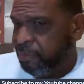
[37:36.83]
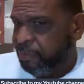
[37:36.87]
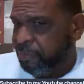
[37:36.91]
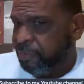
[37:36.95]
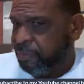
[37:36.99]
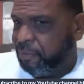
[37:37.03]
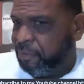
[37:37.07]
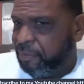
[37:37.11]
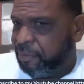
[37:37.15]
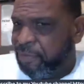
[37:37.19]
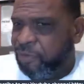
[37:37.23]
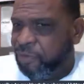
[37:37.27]

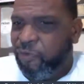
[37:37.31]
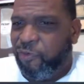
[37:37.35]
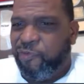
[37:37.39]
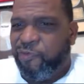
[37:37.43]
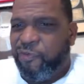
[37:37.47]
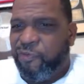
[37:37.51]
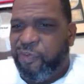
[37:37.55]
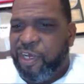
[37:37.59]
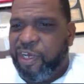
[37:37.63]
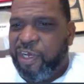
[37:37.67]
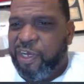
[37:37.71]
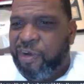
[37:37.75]
Luke
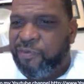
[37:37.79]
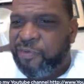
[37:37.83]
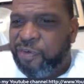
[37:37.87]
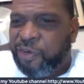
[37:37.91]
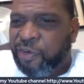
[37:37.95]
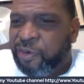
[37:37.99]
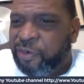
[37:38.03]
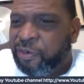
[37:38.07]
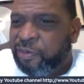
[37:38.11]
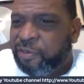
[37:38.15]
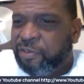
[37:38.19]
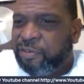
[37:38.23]
for
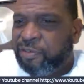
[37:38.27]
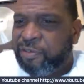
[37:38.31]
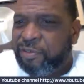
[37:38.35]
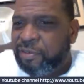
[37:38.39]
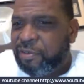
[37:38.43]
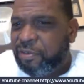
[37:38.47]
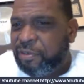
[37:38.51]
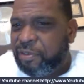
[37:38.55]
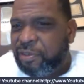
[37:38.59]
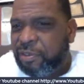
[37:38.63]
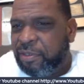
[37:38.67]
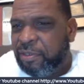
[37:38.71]
governor.
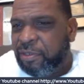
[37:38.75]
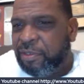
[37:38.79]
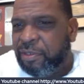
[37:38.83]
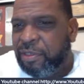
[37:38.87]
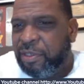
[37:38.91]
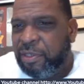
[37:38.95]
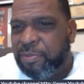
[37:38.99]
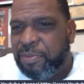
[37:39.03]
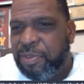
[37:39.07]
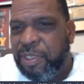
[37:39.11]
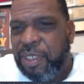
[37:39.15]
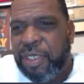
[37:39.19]

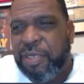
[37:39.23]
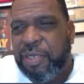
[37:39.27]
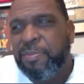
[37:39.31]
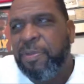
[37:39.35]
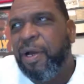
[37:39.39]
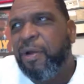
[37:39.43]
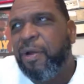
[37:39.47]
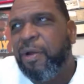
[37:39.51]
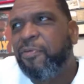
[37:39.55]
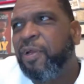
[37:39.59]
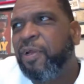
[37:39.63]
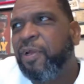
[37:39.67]
I'm thinking
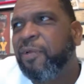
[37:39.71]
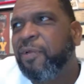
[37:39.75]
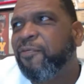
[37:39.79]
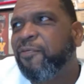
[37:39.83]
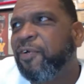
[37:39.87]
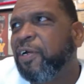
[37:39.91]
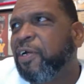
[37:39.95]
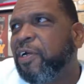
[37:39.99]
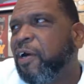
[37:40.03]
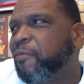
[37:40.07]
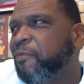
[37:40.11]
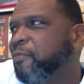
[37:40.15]
about running for
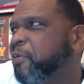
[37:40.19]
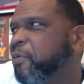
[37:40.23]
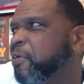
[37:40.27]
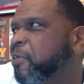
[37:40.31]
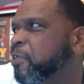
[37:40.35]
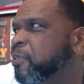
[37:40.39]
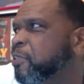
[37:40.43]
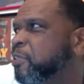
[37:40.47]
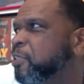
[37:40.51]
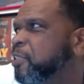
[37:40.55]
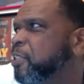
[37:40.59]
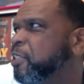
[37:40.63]

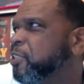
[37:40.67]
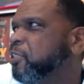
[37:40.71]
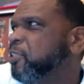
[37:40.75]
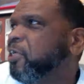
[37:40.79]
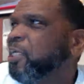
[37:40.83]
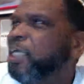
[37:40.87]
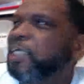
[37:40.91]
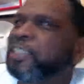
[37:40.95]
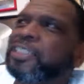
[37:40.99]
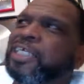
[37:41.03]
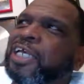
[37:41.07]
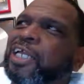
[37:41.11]
governor. So
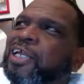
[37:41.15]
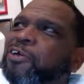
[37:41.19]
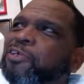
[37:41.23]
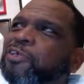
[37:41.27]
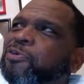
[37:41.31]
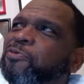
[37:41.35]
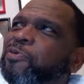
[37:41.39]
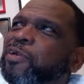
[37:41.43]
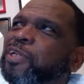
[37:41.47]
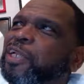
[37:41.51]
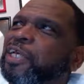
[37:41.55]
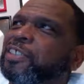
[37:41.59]
let's get on the
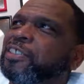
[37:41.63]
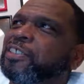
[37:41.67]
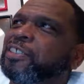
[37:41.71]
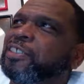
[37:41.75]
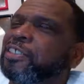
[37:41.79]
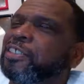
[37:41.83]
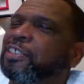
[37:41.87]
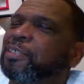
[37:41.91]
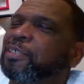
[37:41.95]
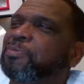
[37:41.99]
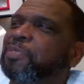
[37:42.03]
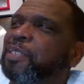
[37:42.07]

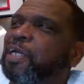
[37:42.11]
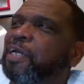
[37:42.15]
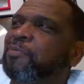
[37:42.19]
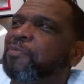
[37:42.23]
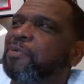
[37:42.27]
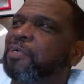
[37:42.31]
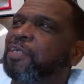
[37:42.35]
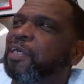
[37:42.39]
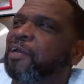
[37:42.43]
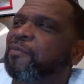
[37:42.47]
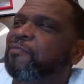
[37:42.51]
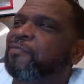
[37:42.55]
relationship thing
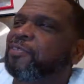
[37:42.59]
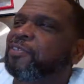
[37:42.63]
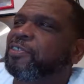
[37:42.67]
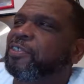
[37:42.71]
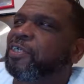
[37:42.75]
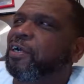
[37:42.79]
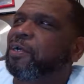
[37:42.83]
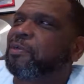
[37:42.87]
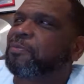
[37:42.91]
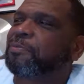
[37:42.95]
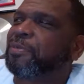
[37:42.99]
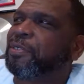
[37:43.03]
with Kevin
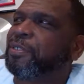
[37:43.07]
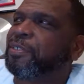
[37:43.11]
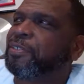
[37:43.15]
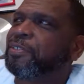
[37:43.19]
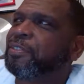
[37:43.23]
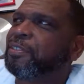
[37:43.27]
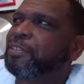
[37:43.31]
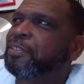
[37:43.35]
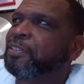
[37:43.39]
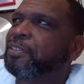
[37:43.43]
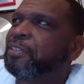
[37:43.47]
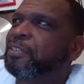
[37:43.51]
Sullivan.
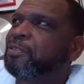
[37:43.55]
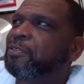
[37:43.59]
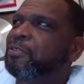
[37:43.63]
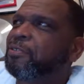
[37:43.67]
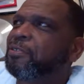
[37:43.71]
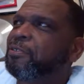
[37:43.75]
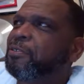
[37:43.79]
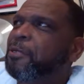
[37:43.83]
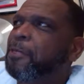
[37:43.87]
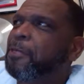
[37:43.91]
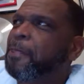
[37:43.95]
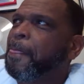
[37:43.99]

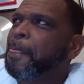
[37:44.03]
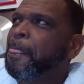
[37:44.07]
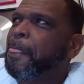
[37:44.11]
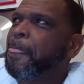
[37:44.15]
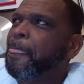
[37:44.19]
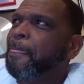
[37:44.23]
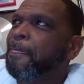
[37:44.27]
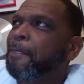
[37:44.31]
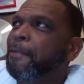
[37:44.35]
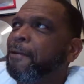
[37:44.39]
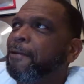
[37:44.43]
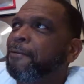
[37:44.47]

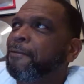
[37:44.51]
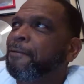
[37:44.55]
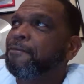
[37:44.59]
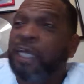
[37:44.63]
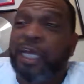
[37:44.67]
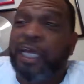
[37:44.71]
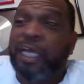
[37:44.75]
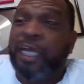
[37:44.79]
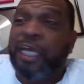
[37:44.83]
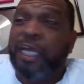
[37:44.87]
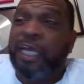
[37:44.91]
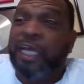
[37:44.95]

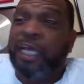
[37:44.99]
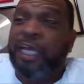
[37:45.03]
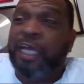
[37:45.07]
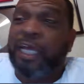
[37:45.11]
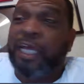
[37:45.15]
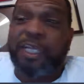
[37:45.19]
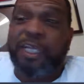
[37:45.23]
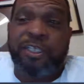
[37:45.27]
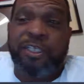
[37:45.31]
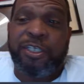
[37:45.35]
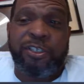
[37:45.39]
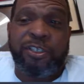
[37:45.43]
That dude
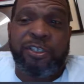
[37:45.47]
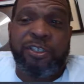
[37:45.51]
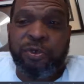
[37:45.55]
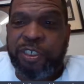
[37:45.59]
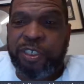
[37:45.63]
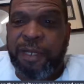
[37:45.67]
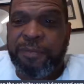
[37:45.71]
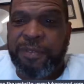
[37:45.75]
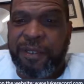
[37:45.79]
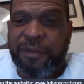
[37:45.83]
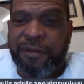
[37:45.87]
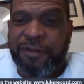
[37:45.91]
is
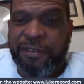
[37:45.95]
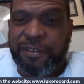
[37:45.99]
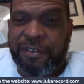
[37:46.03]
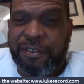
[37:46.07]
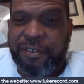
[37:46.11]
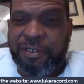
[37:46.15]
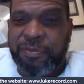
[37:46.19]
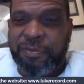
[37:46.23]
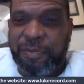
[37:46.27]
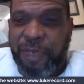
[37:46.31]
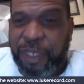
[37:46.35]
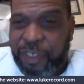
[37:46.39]
something
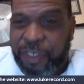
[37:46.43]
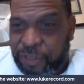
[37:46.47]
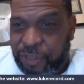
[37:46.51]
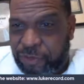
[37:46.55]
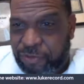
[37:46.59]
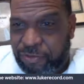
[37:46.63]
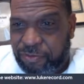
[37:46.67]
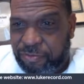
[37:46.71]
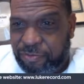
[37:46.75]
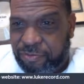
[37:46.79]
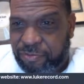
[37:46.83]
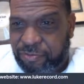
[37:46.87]
special.
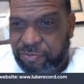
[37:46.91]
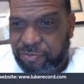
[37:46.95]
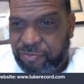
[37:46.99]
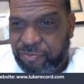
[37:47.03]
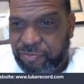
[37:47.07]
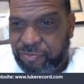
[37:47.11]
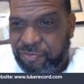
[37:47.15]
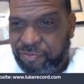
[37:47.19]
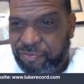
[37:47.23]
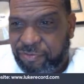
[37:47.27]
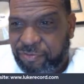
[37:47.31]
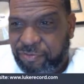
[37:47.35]

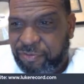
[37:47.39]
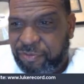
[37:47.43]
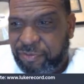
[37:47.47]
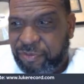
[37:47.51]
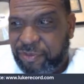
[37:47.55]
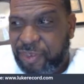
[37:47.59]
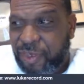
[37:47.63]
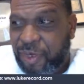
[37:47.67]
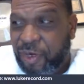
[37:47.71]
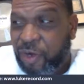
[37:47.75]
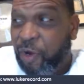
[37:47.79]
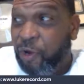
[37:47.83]

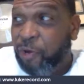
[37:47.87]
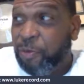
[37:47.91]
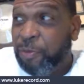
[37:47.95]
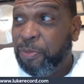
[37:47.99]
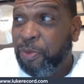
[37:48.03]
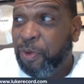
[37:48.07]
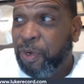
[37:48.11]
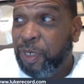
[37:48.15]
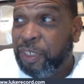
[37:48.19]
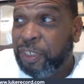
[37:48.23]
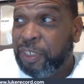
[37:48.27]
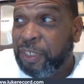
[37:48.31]

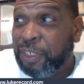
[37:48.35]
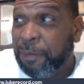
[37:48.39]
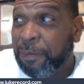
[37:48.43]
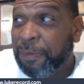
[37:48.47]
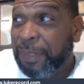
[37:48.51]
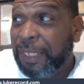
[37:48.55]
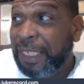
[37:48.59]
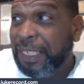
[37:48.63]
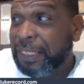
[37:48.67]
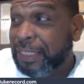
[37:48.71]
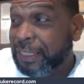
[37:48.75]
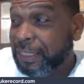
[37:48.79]
Homeboy is a
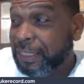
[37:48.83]
beast.